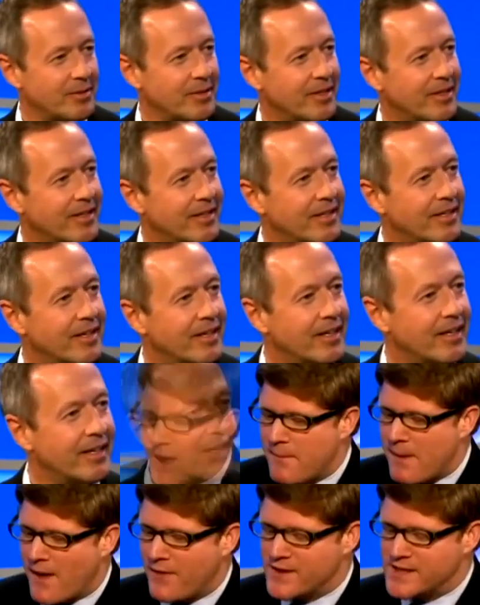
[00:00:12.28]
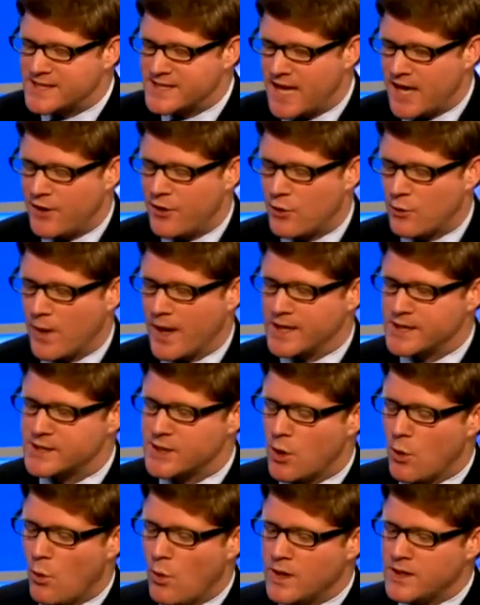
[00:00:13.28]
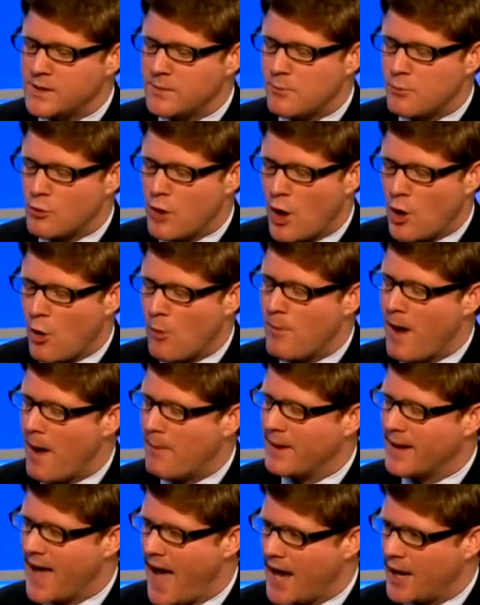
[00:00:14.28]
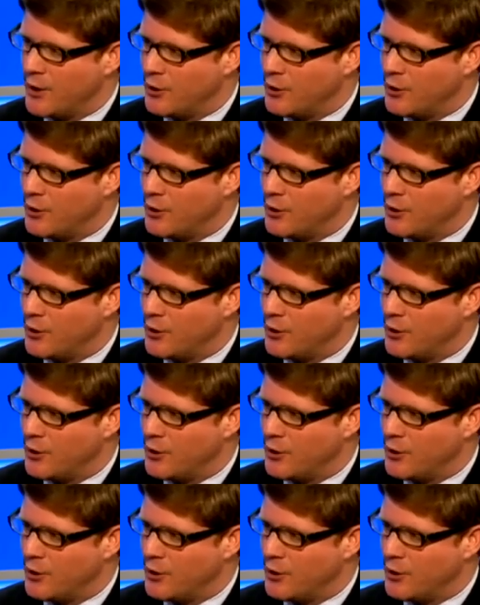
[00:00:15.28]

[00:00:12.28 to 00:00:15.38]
So tell me about the state of the race. So what's Barack Obama got to